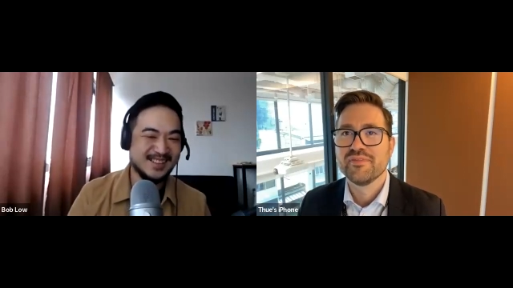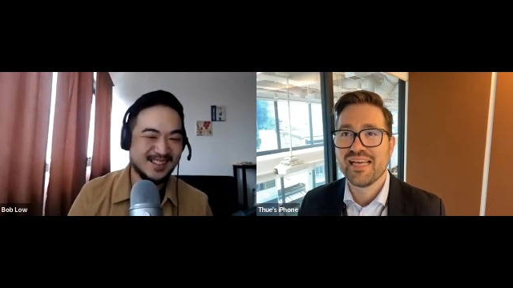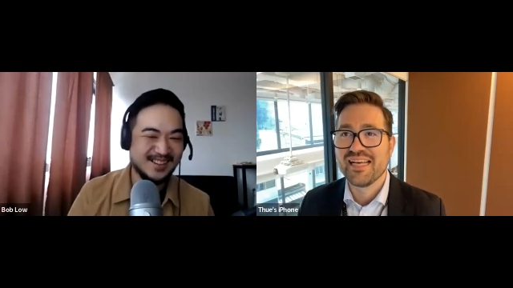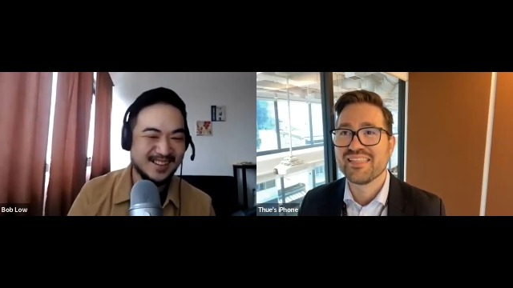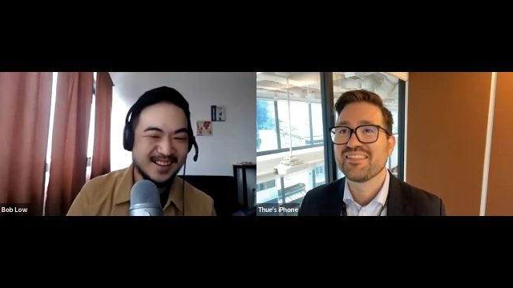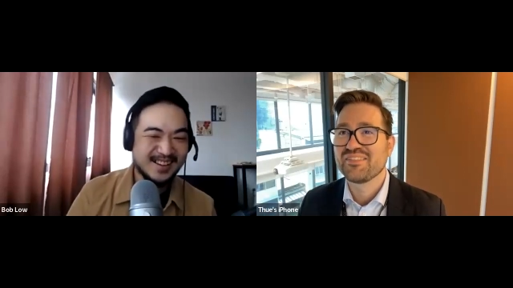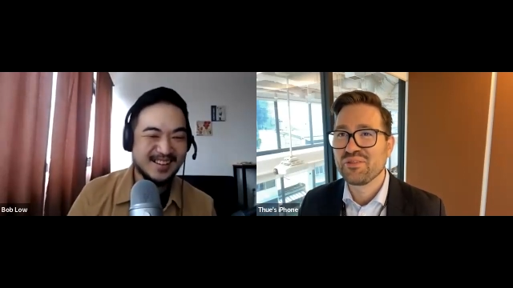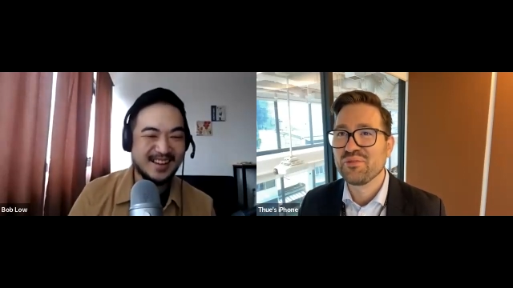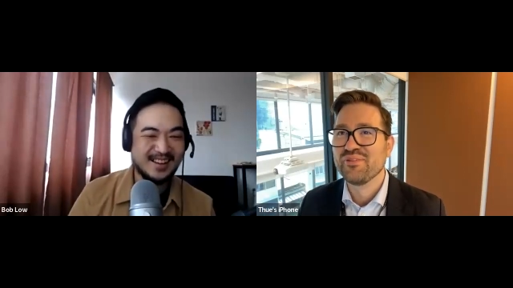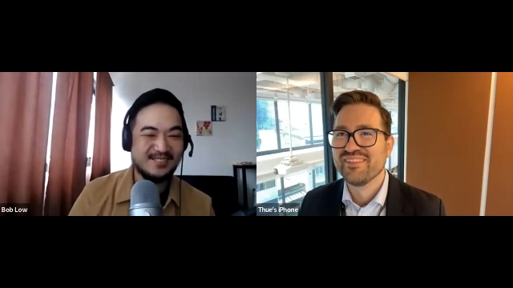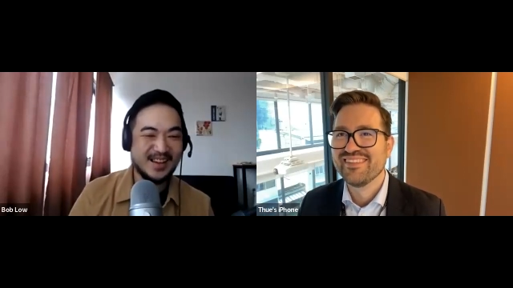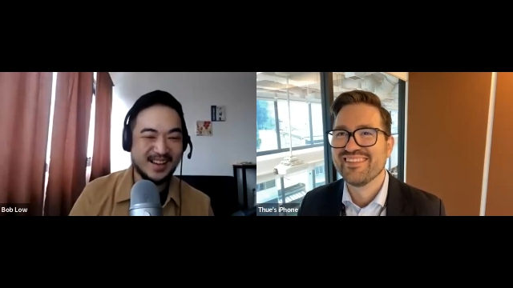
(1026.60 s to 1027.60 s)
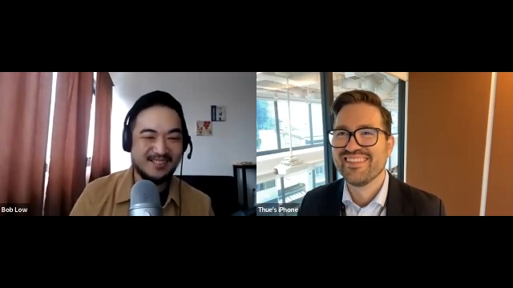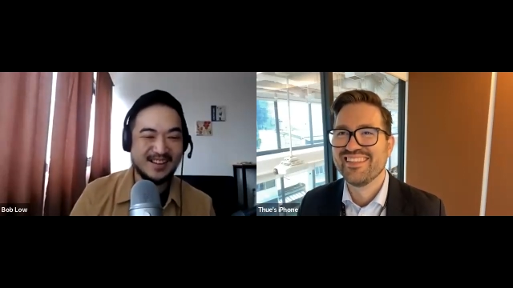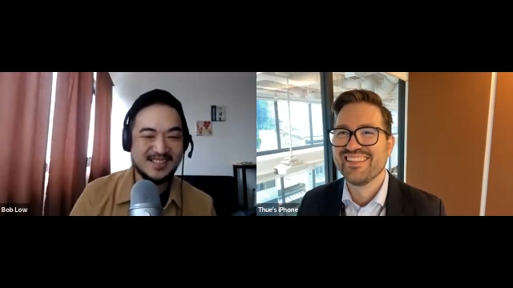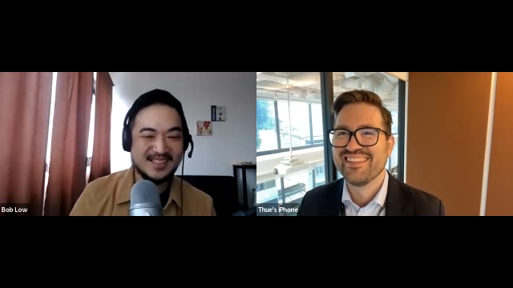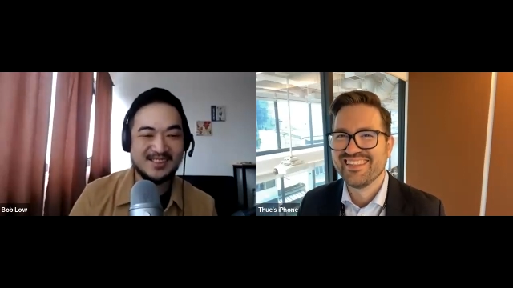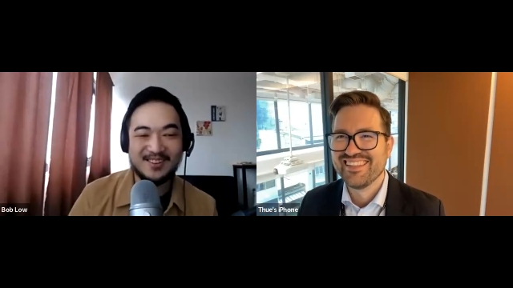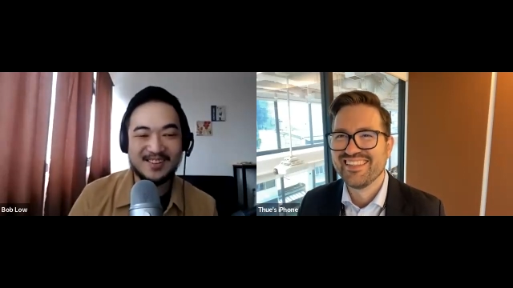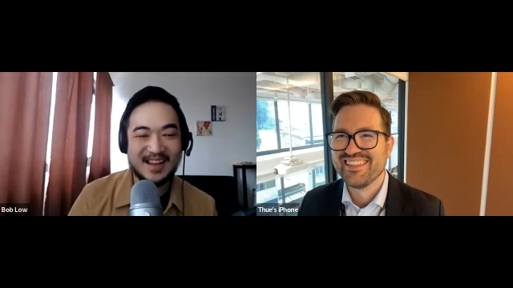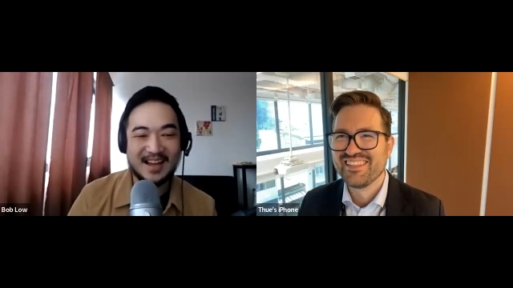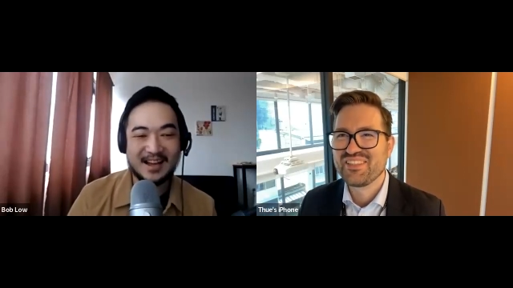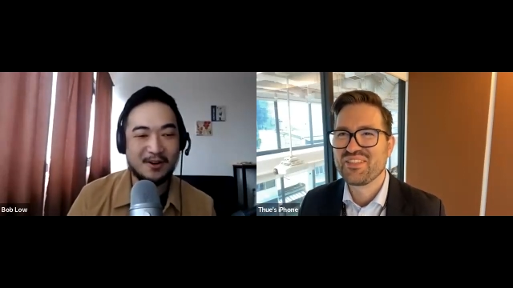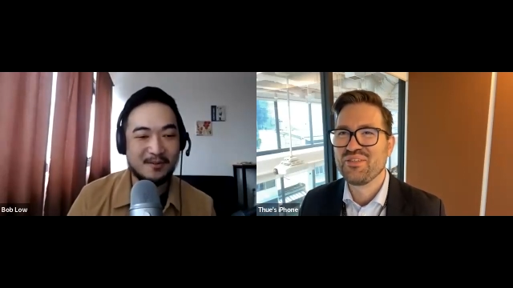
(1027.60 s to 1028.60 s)
Speaker 1: so yes, you true. can make a WhatsApp call.
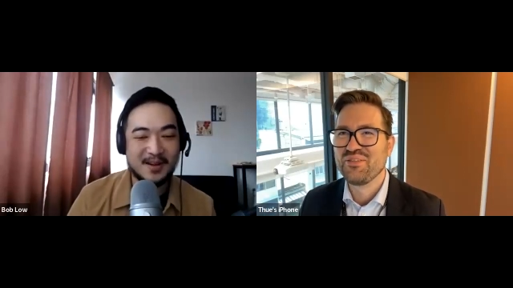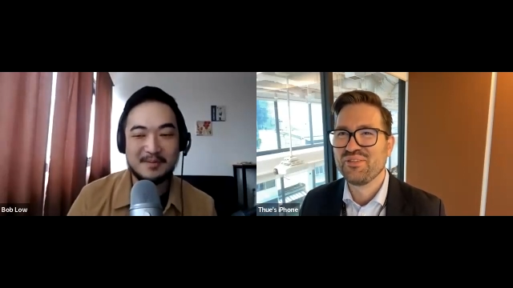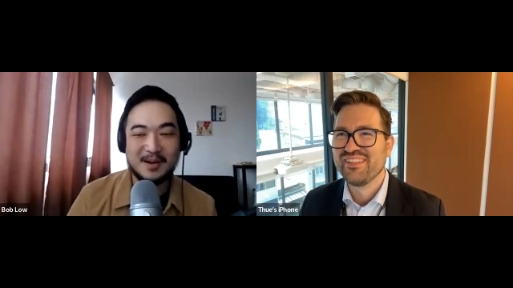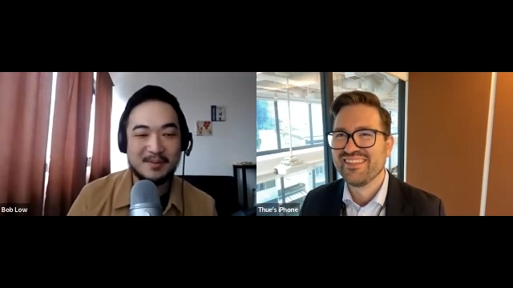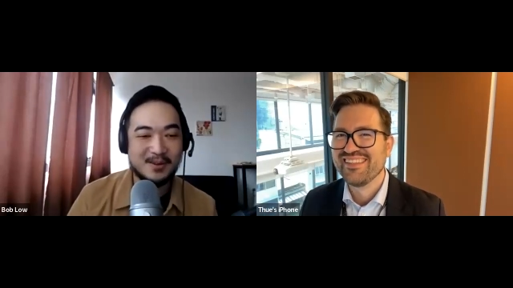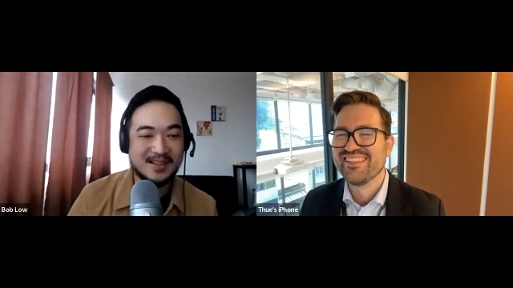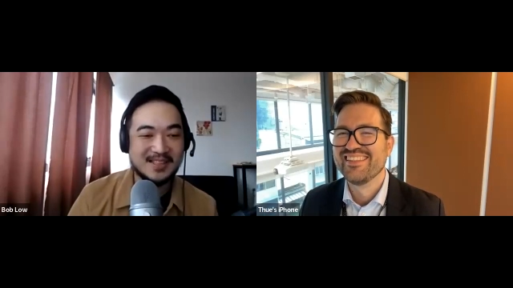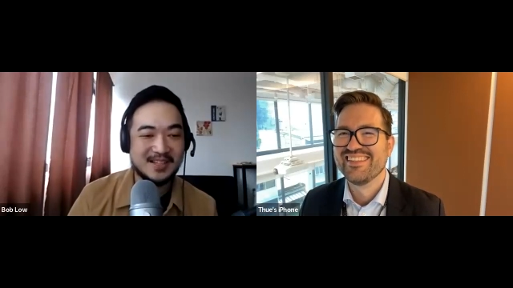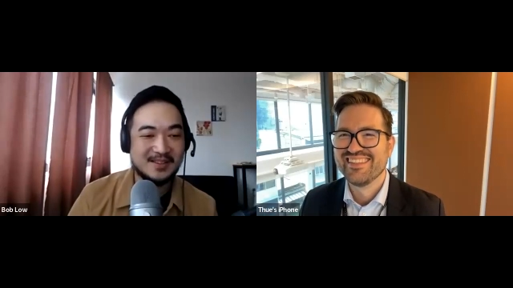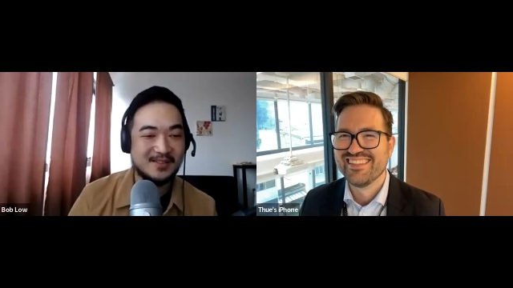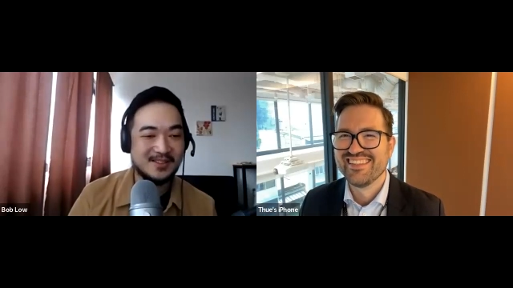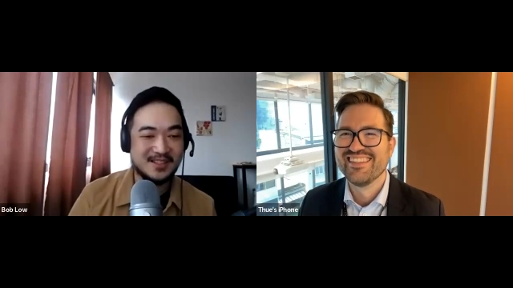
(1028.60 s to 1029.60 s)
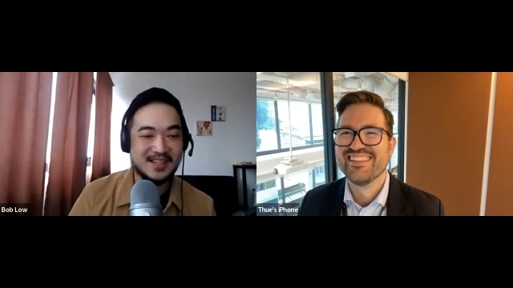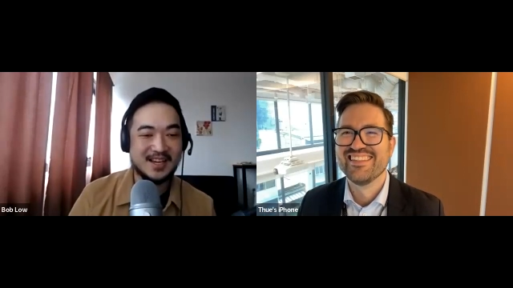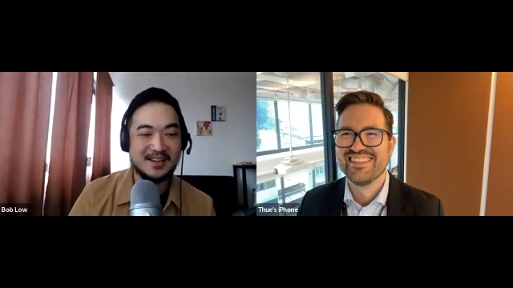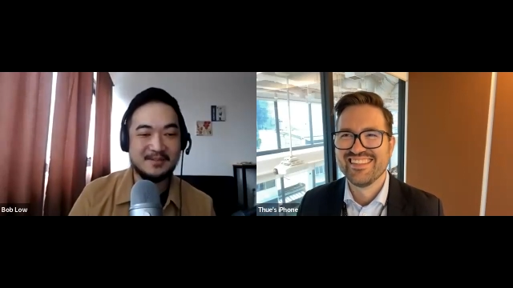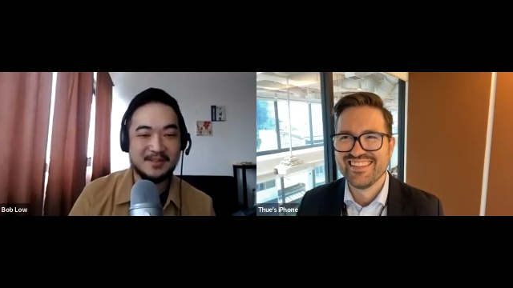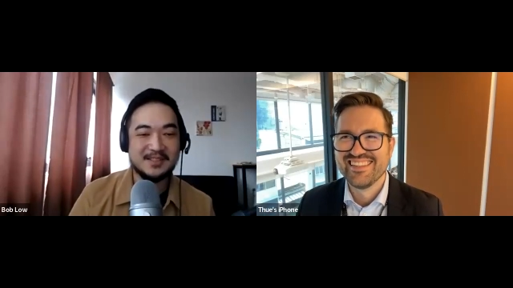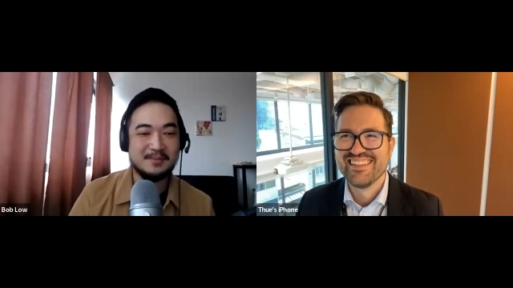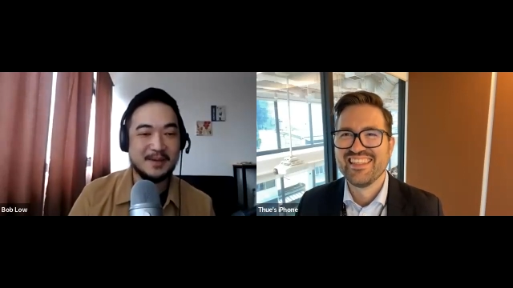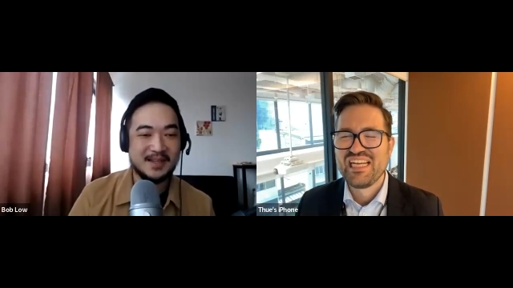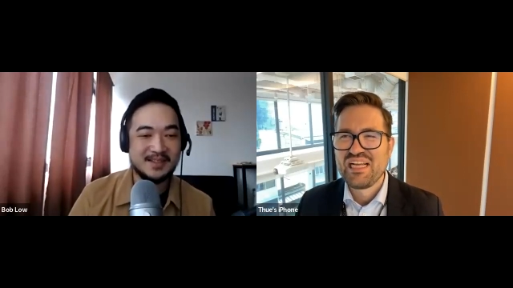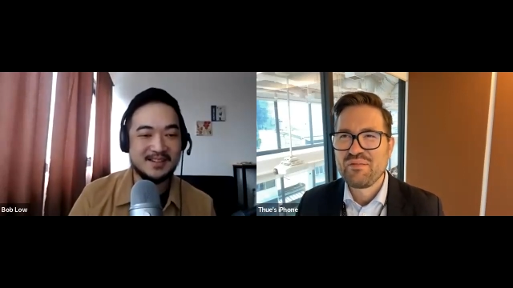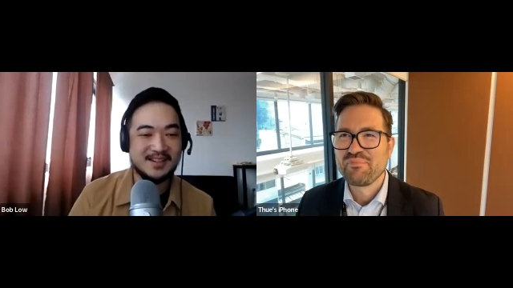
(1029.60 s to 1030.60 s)
Like I call my mom on WhatsApp all the time. It's
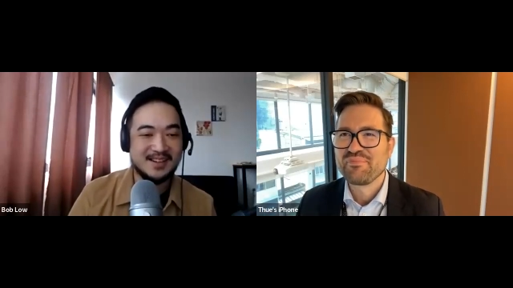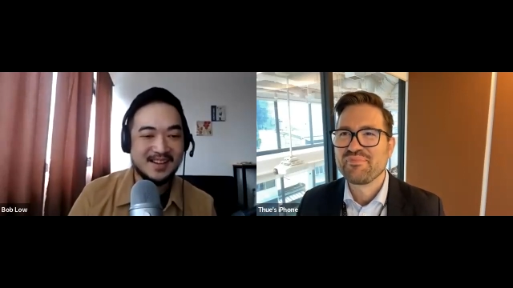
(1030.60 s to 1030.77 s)
better.